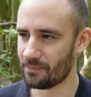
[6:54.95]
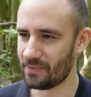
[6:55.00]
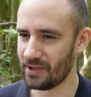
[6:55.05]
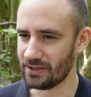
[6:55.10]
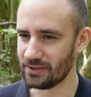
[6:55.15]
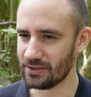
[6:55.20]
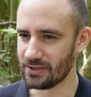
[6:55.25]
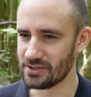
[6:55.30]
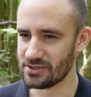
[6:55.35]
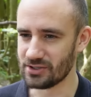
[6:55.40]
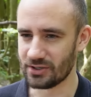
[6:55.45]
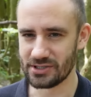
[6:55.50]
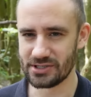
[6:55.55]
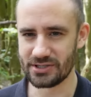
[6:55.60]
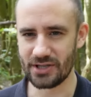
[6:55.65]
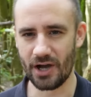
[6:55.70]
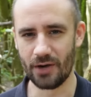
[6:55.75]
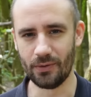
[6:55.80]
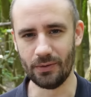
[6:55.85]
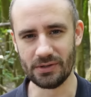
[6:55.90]
opinions on
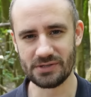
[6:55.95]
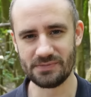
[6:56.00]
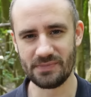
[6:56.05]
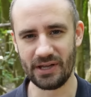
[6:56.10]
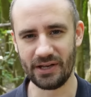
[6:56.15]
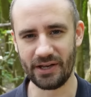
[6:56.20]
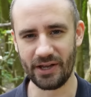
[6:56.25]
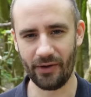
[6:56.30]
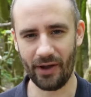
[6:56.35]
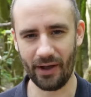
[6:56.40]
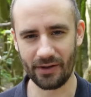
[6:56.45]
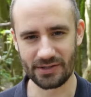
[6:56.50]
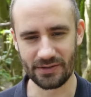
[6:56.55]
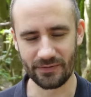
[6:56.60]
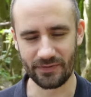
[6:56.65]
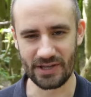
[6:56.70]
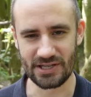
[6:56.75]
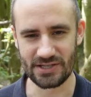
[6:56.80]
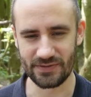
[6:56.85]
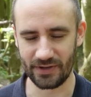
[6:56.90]
Star Wars media out
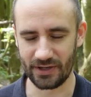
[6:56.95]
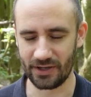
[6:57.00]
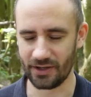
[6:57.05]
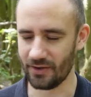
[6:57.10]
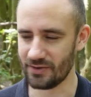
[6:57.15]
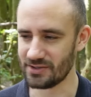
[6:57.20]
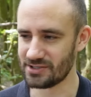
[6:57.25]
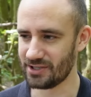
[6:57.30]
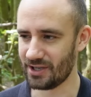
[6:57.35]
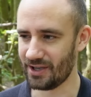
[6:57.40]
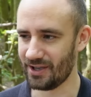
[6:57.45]
of these videos.